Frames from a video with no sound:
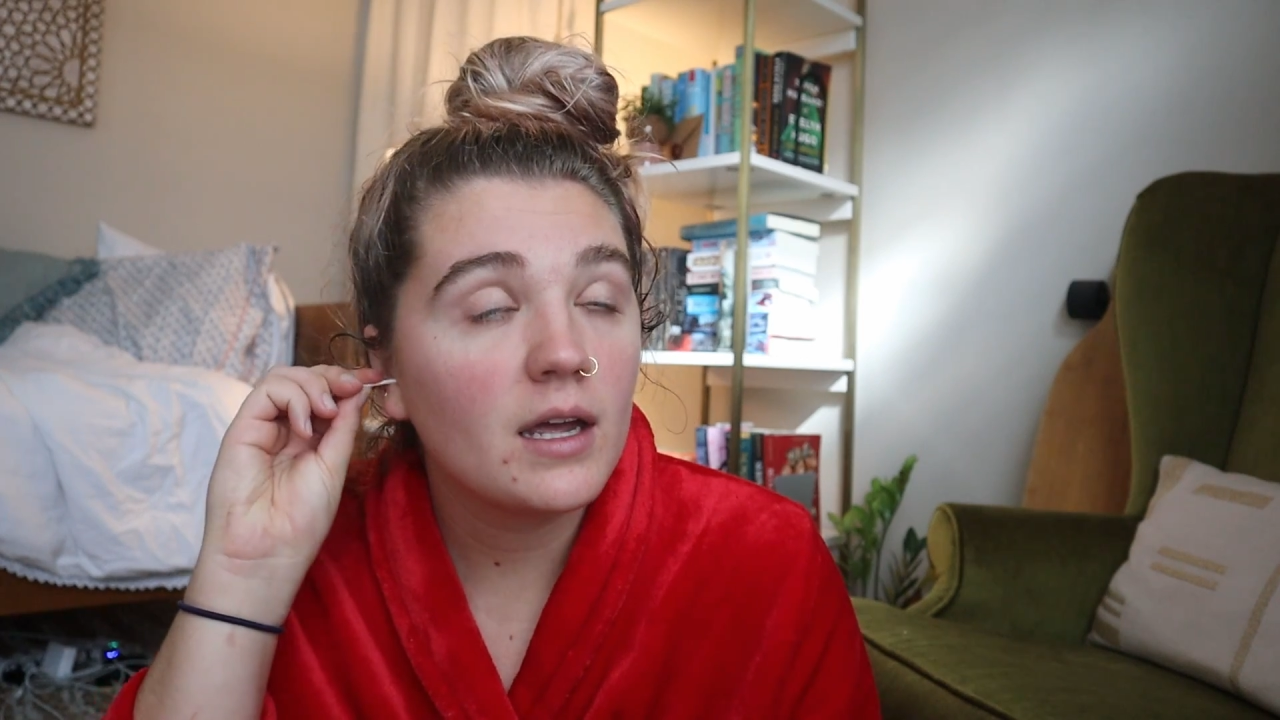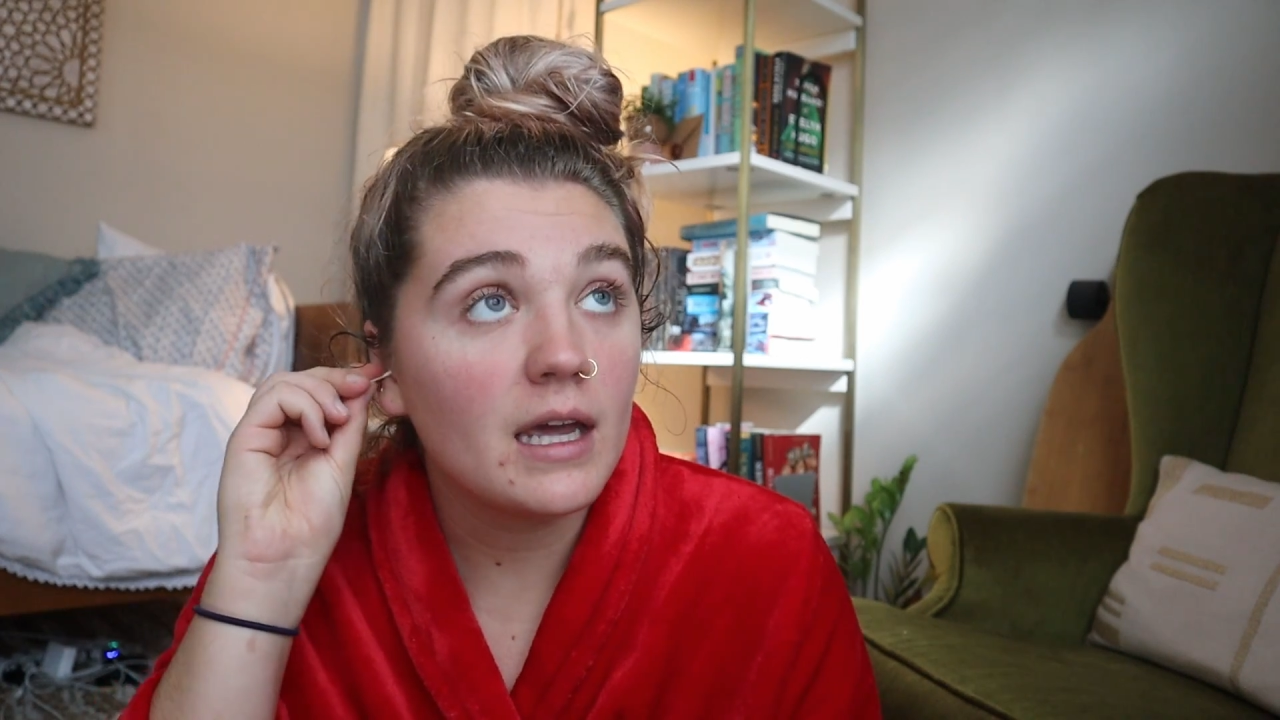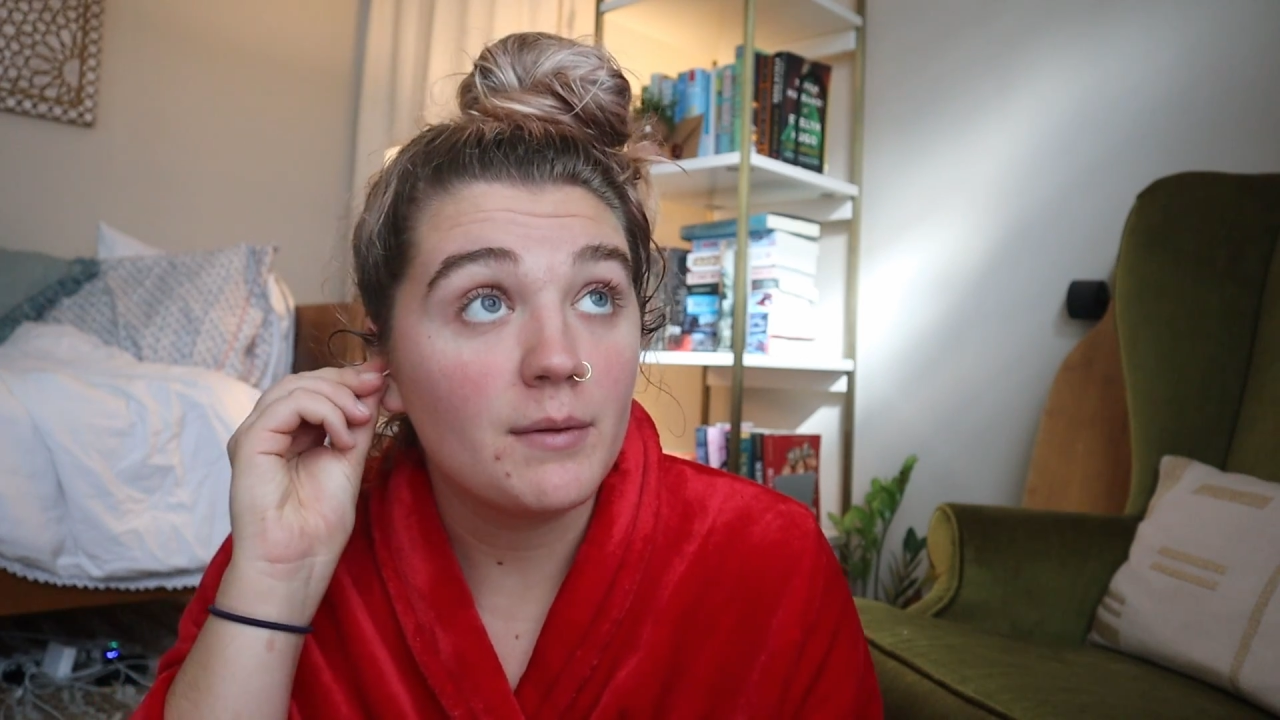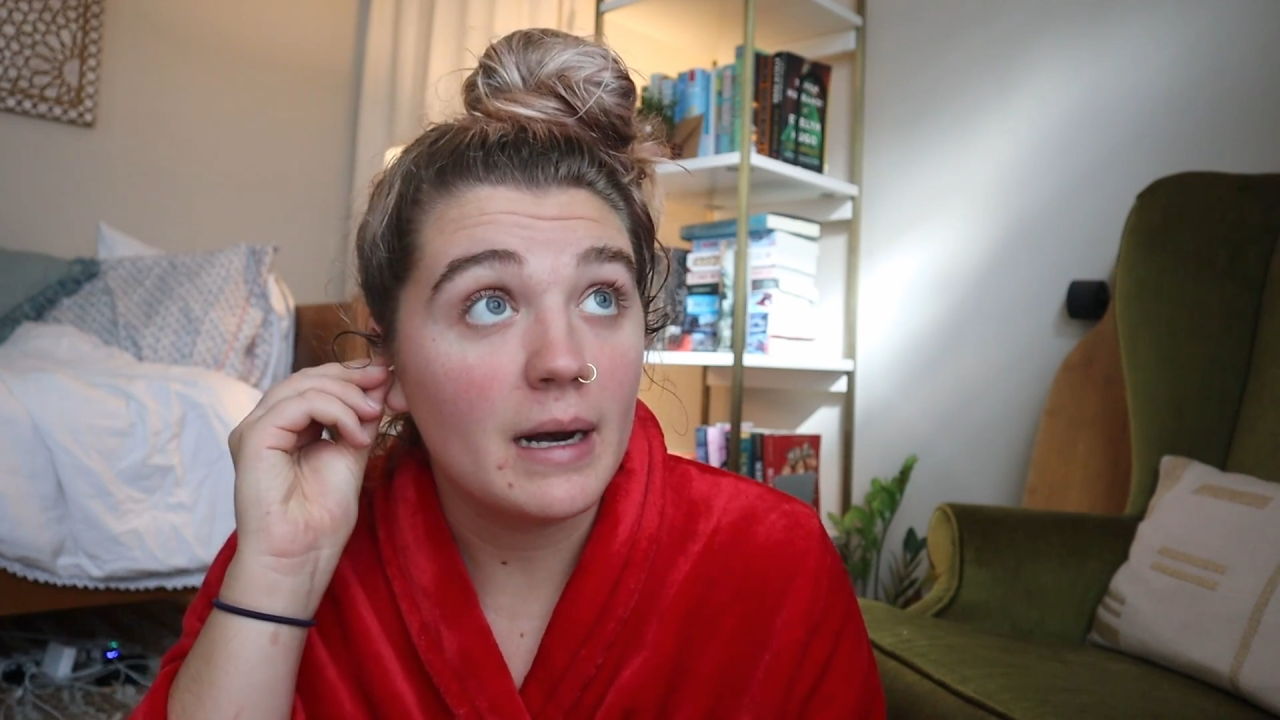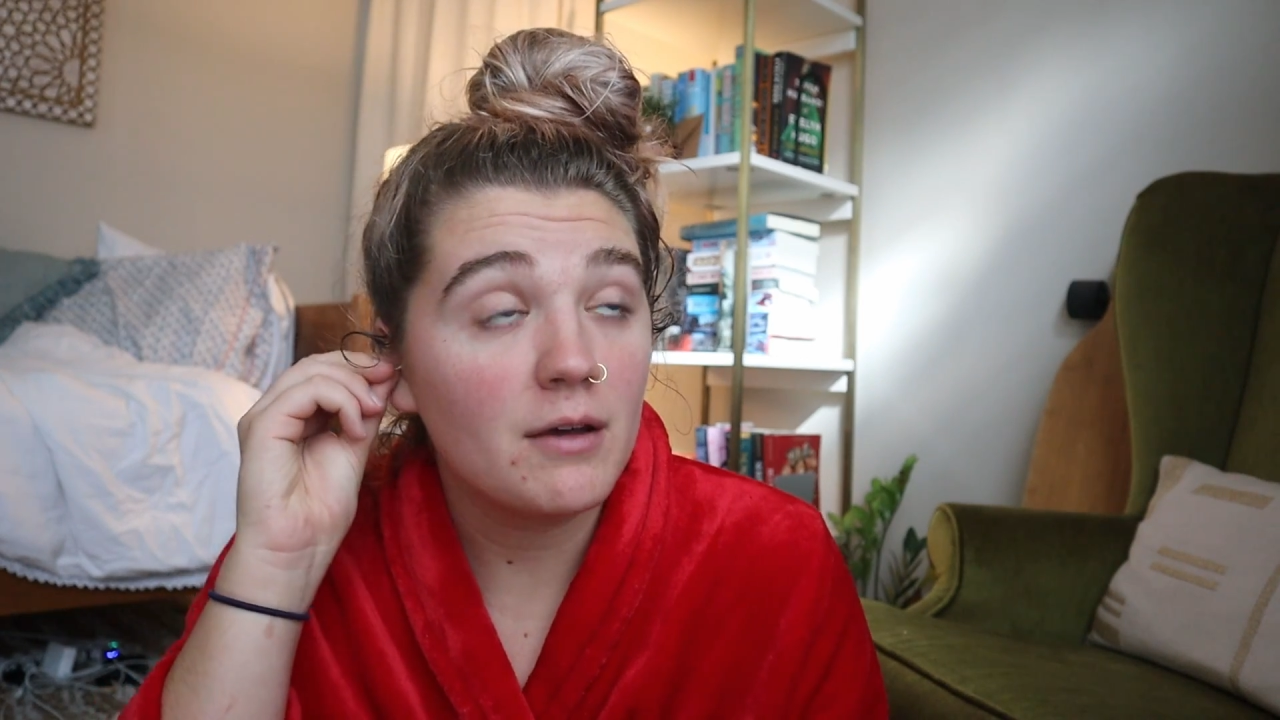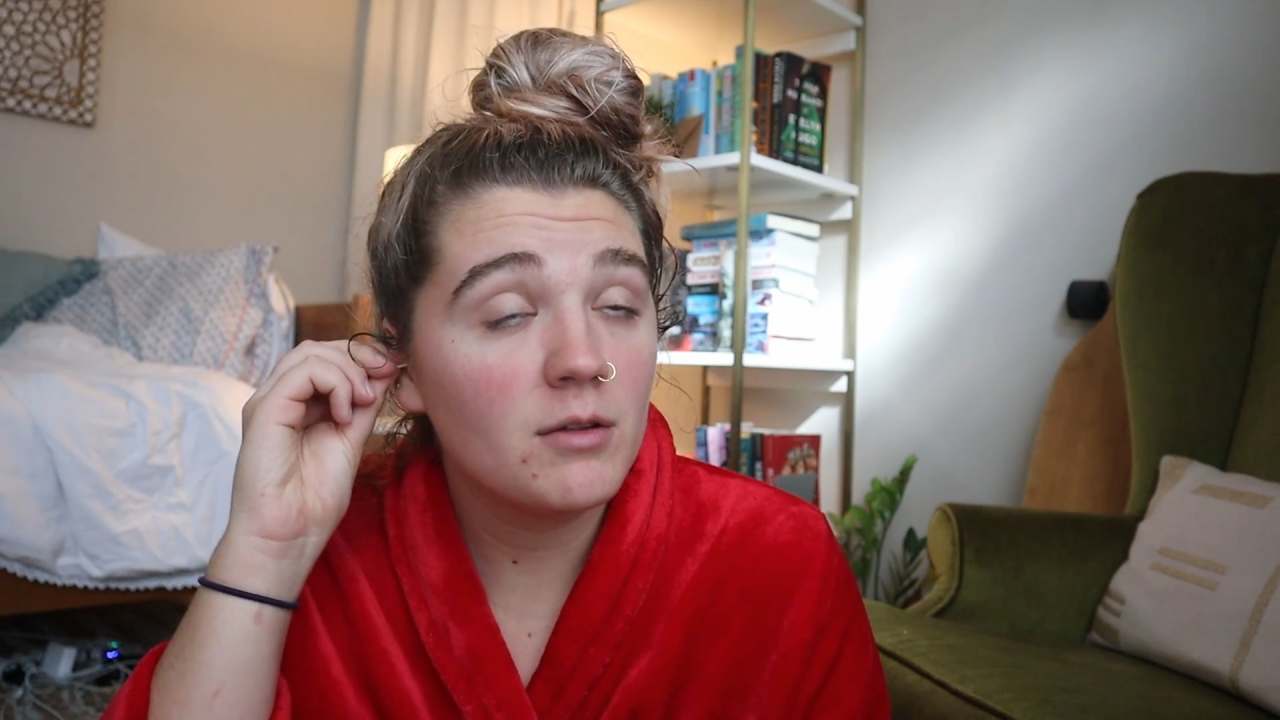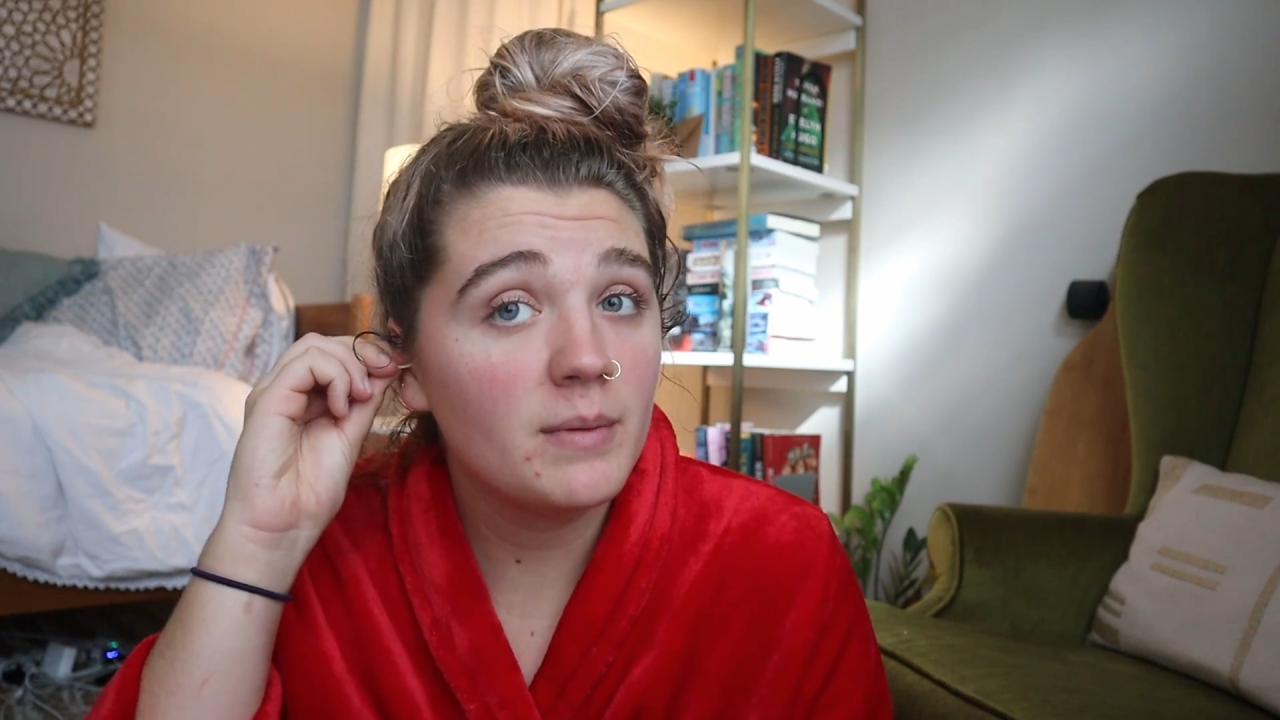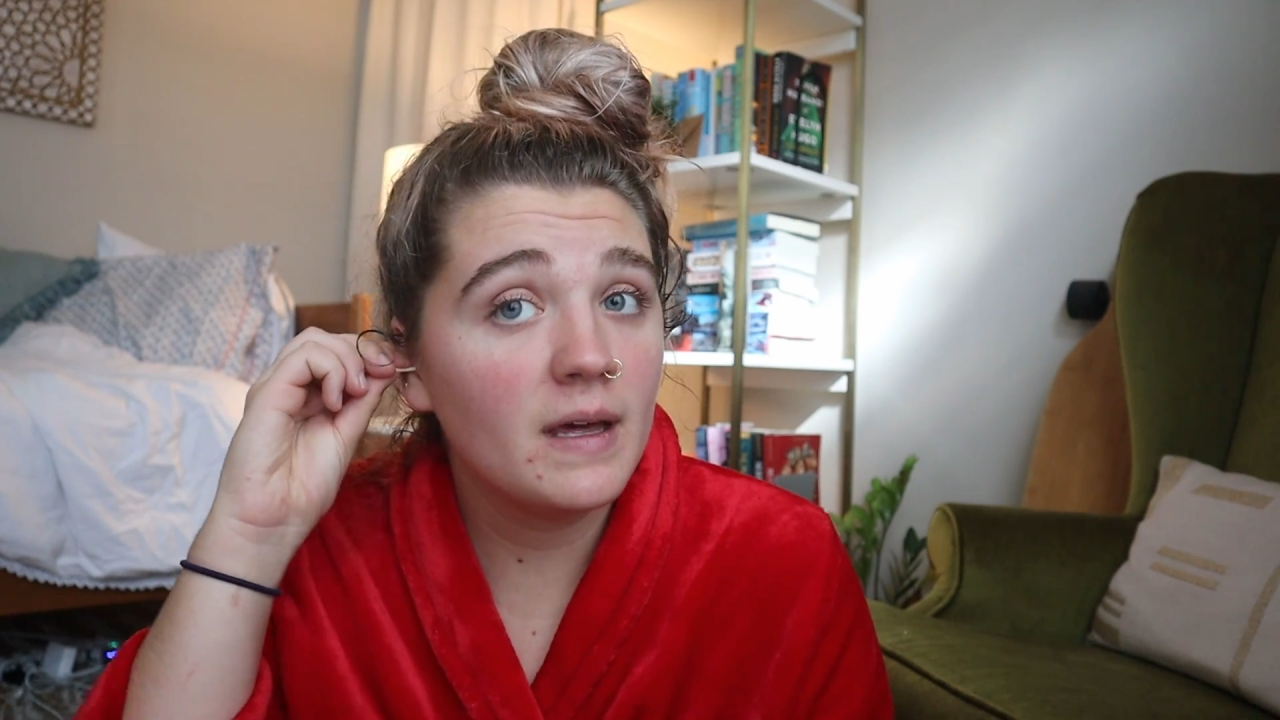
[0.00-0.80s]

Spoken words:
get ready with